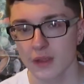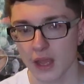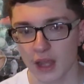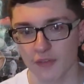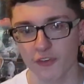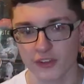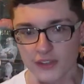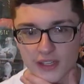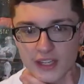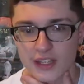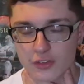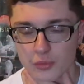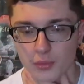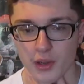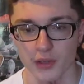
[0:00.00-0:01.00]
I thought the
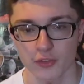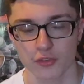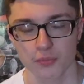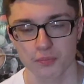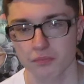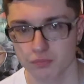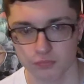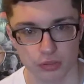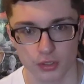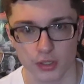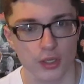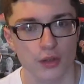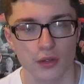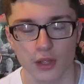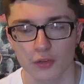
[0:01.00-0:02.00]
kids were actually pretty
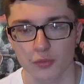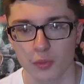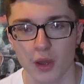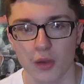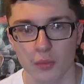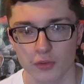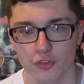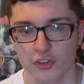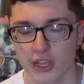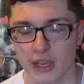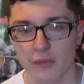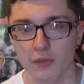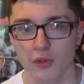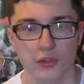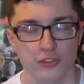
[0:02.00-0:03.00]
good as well, which you
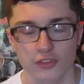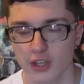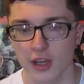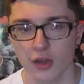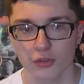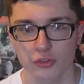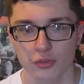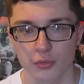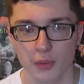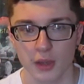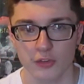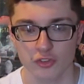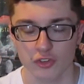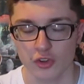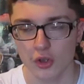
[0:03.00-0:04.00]
can't really say all too
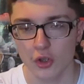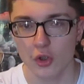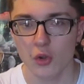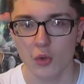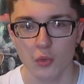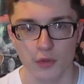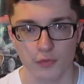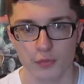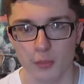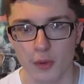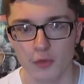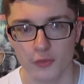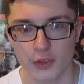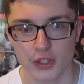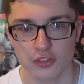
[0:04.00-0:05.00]
much with
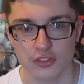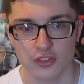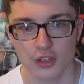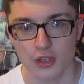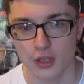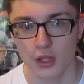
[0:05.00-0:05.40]
movies.